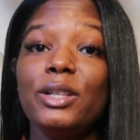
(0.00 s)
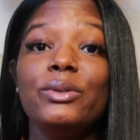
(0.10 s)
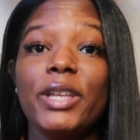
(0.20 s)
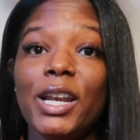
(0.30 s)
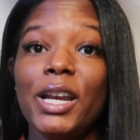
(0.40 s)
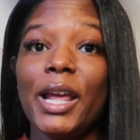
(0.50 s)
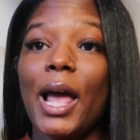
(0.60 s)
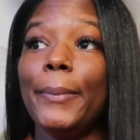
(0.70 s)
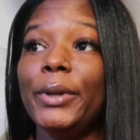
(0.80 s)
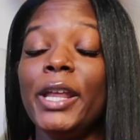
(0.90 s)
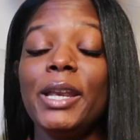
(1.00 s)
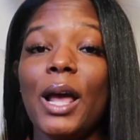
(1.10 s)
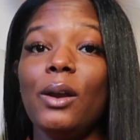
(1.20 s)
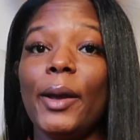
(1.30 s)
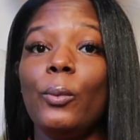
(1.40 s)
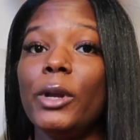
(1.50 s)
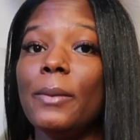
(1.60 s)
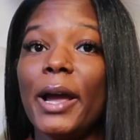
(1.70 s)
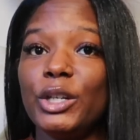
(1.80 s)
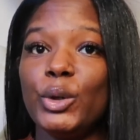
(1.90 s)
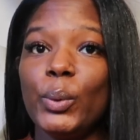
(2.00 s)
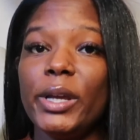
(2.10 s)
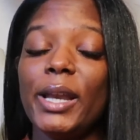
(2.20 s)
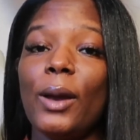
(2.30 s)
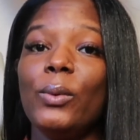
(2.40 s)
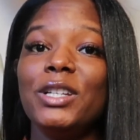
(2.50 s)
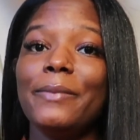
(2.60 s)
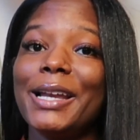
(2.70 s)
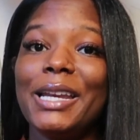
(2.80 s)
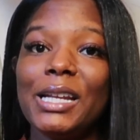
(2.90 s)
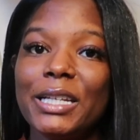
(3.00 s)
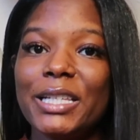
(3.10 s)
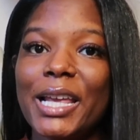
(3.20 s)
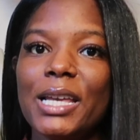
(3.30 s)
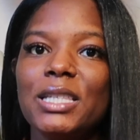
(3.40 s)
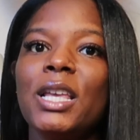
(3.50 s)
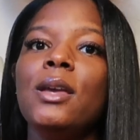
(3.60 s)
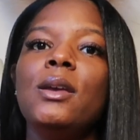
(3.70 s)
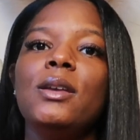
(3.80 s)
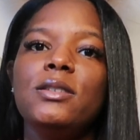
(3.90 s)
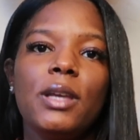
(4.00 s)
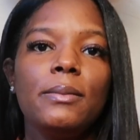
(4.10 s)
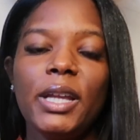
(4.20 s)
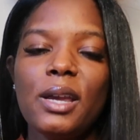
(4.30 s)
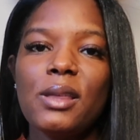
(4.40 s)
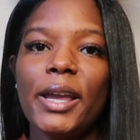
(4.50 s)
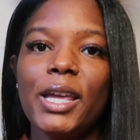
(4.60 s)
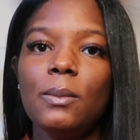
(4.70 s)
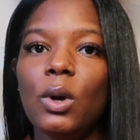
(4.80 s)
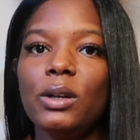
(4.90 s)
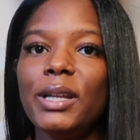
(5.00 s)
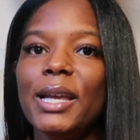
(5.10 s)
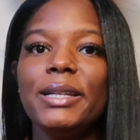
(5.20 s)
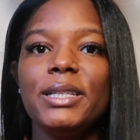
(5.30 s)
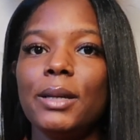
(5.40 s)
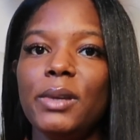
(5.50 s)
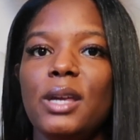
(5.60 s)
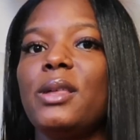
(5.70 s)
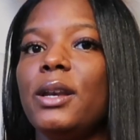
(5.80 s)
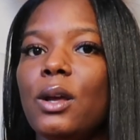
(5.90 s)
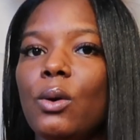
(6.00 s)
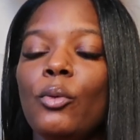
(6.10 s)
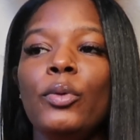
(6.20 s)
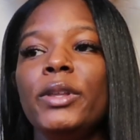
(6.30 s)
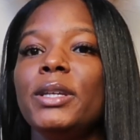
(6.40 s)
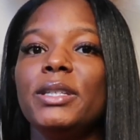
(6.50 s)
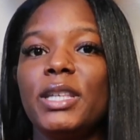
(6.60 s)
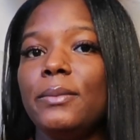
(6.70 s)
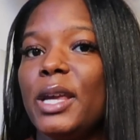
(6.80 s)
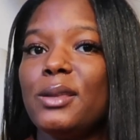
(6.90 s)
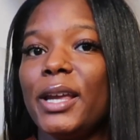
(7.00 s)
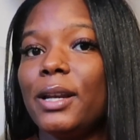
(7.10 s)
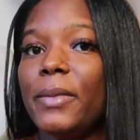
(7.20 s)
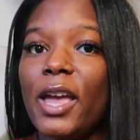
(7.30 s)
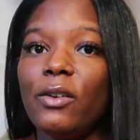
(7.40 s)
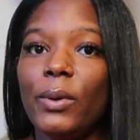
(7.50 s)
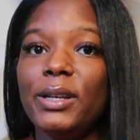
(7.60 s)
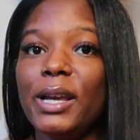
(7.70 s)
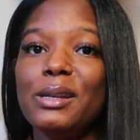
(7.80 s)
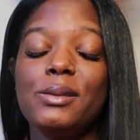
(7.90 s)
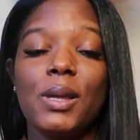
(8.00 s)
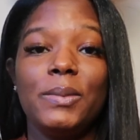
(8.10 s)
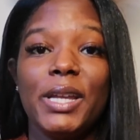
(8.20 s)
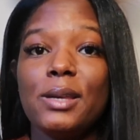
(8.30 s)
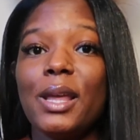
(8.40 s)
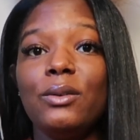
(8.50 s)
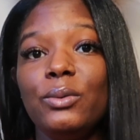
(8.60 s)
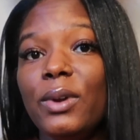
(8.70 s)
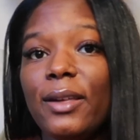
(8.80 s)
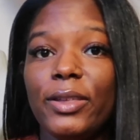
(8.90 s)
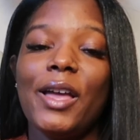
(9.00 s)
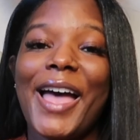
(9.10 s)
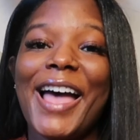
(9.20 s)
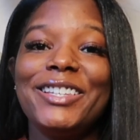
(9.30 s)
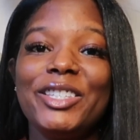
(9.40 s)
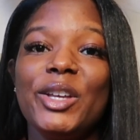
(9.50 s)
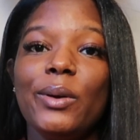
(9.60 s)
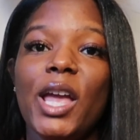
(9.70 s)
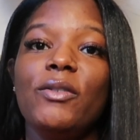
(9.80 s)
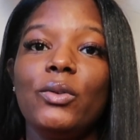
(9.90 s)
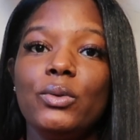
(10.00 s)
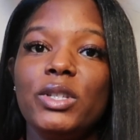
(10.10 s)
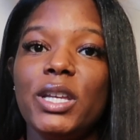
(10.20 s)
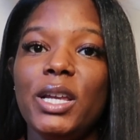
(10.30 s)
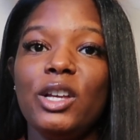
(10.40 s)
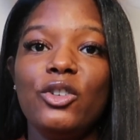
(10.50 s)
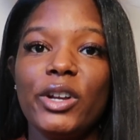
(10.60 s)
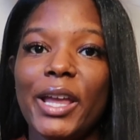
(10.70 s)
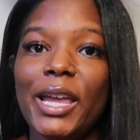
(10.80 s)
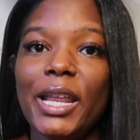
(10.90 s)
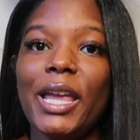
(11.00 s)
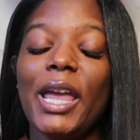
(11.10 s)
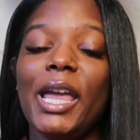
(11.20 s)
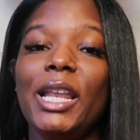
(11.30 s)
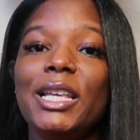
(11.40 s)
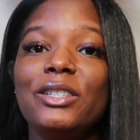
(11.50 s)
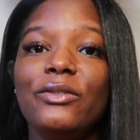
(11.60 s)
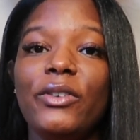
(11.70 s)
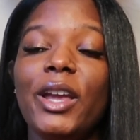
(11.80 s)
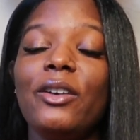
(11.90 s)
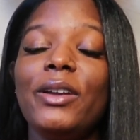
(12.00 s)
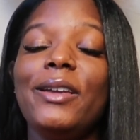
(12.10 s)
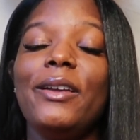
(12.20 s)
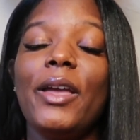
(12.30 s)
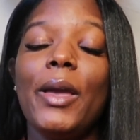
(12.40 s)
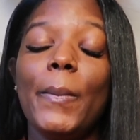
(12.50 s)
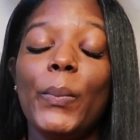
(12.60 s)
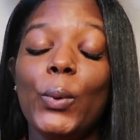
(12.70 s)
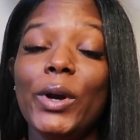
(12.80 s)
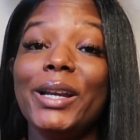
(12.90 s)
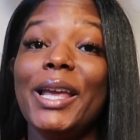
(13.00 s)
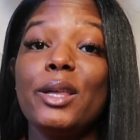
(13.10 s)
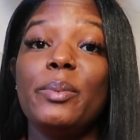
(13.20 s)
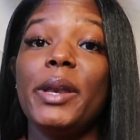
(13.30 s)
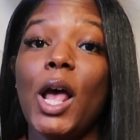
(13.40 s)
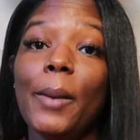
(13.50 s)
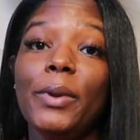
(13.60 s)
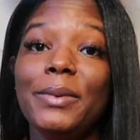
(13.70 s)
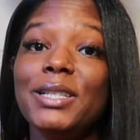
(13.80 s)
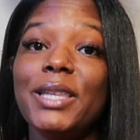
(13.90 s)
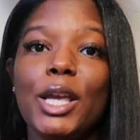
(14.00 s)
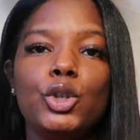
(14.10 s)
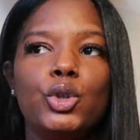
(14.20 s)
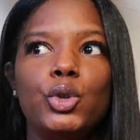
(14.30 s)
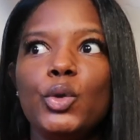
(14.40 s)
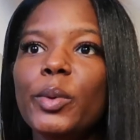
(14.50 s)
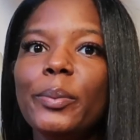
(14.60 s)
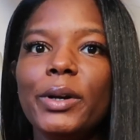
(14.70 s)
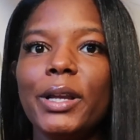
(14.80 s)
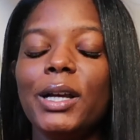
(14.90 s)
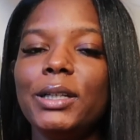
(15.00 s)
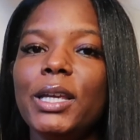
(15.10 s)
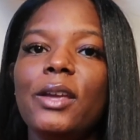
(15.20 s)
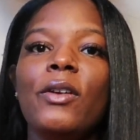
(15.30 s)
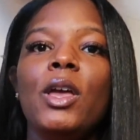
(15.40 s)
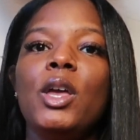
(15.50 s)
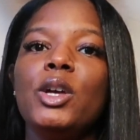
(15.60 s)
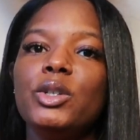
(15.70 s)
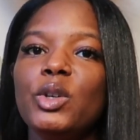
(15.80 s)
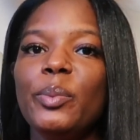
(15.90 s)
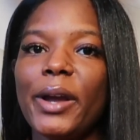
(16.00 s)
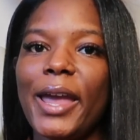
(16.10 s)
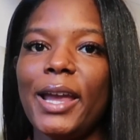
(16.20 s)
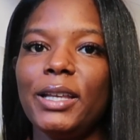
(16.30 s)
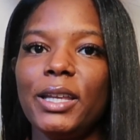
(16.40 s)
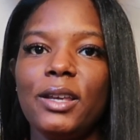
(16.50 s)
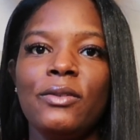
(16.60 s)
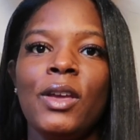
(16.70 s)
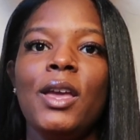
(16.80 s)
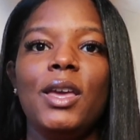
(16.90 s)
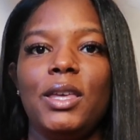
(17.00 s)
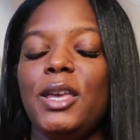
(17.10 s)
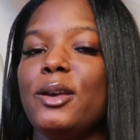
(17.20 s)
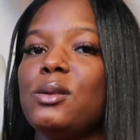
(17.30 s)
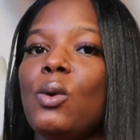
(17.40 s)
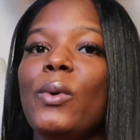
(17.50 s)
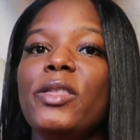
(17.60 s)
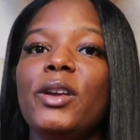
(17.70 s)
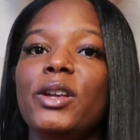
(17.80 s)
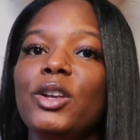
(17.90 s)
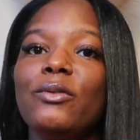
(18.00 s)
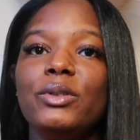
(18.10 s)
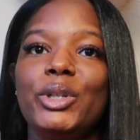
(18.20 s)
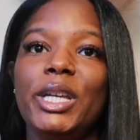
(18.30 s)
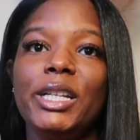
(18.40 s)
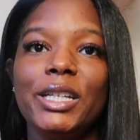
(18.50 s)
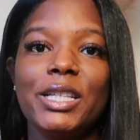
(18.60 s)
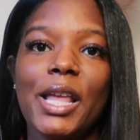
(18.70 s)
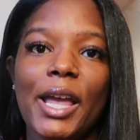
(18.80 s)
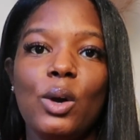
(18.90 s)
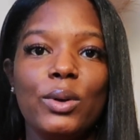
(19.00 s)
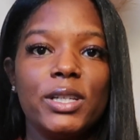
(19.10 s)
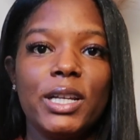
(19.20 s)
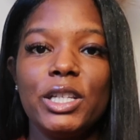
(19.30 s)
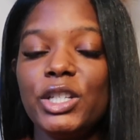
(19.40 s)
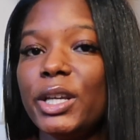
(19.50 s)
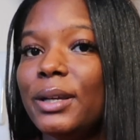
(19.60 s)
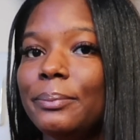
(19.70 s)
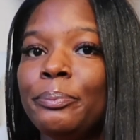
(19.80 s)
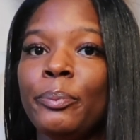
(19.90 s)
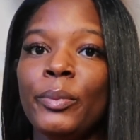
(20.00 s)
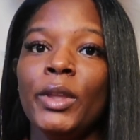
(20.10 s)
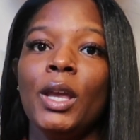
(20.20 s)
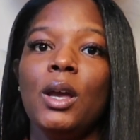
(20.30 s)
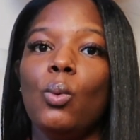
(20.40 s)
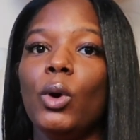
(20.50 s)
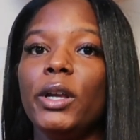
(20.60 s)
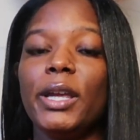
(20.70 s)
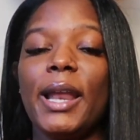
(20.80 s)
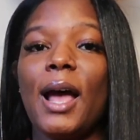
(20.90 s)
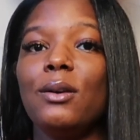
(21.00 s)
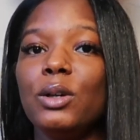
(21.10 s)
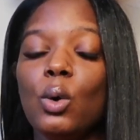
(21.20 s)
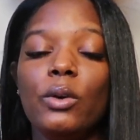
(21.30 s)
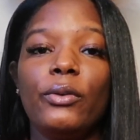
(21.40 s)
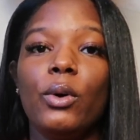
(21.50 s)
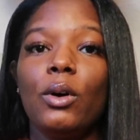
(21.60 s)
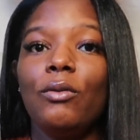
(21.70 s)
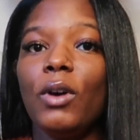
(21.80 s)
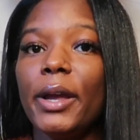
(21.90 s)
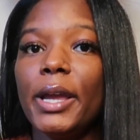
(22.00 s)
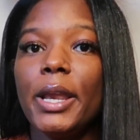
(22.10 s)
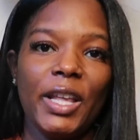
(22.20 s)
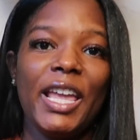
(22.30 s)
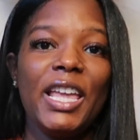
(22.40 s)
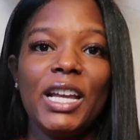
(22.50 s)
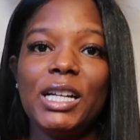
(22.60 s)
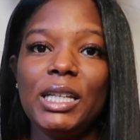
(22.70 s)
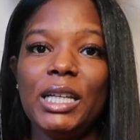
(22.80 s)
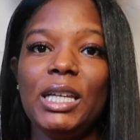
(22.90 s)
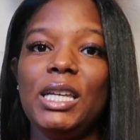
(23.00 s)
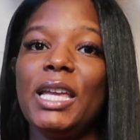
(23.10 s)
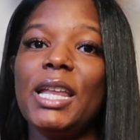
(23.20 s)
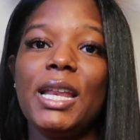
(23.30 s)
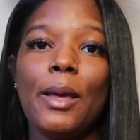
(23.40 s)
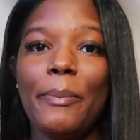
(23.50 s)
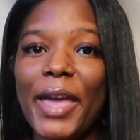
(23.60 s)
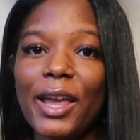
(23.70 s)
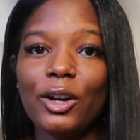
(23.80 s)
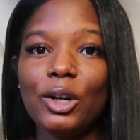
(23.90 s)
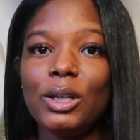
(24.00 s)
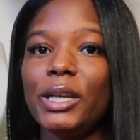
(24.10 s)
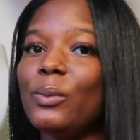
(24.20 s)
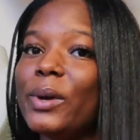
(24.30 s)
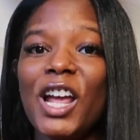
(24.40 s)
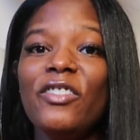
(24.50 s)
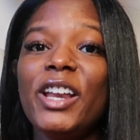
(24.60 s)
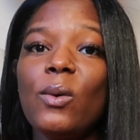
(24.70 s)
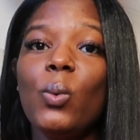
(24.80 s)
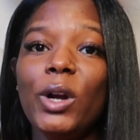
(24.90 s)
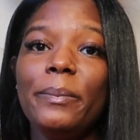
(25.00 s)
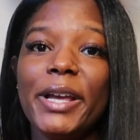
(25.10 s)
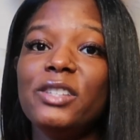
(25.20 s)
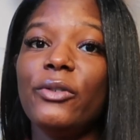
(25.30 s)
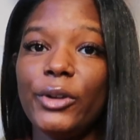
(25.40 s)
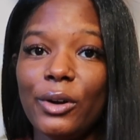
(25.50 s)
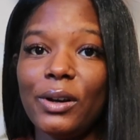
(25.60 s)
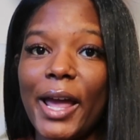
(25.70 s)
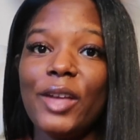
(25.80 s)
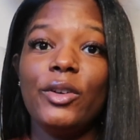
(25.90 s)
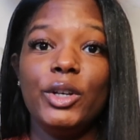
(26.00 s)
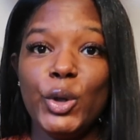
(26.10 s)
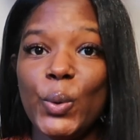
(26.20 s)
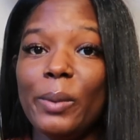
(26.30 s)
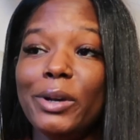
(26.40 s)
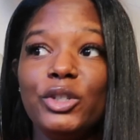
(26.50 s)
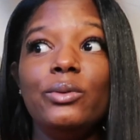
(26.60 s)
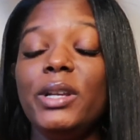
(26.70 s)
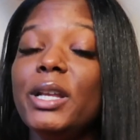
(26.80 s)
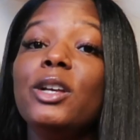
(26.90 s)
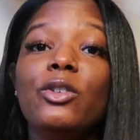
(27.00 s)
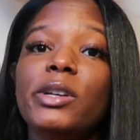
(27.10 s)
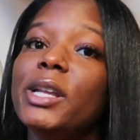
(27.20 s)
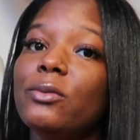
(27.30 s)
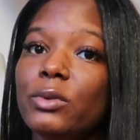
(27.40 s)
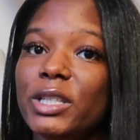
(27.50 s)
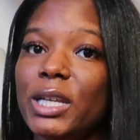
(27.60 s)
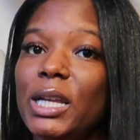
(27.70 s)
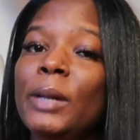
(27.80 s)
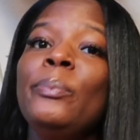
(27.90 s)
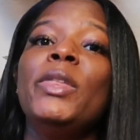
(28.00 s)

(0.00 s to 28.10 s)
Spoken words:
Saturday. I'm planning out, like, what am I doing? Like, what is my daily task? Some days I get them all done. Some days I don't. Some days I get them halfway done. Some days I don't do nothing. I still have a routine created, and it's very important. It has been helping me stay super productive, super active. Yeah, so whether your routine looks like going to the gym, working out, going for a run, eating clean, getting in the bed early, whatever that will work best for your life, do it. But you need to create a routine.